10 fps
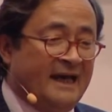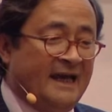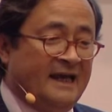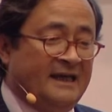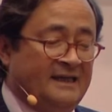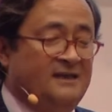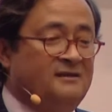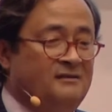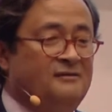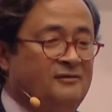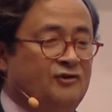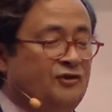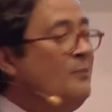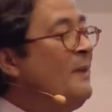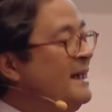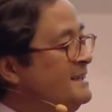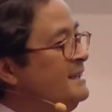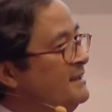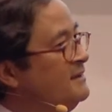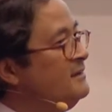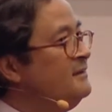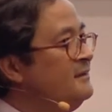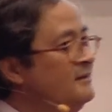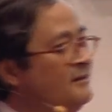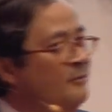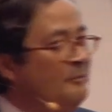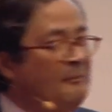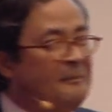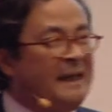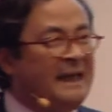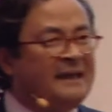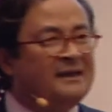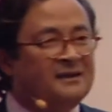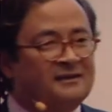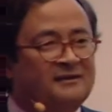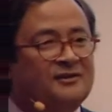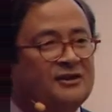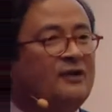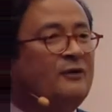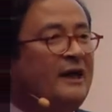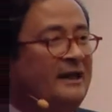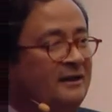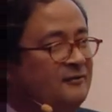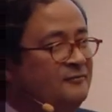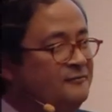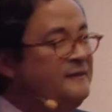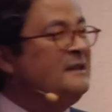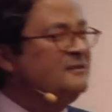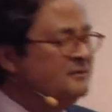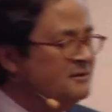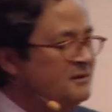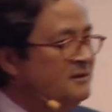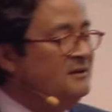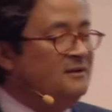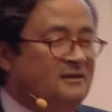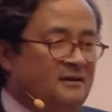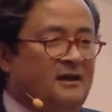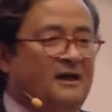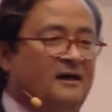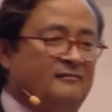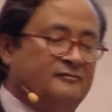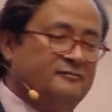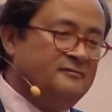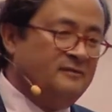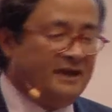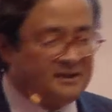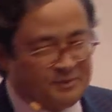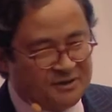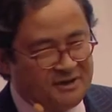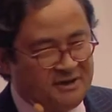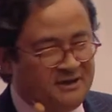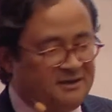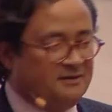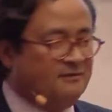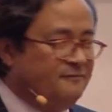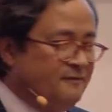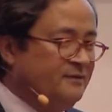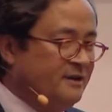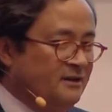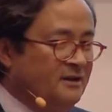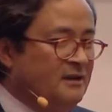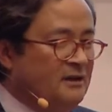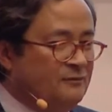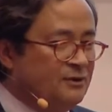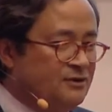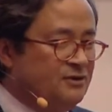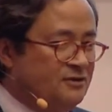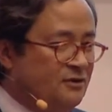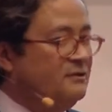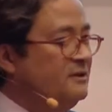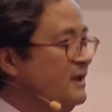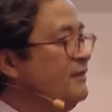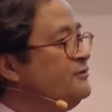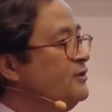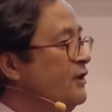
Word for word: a dramatic big terrain field of expertise, of funding, was totally left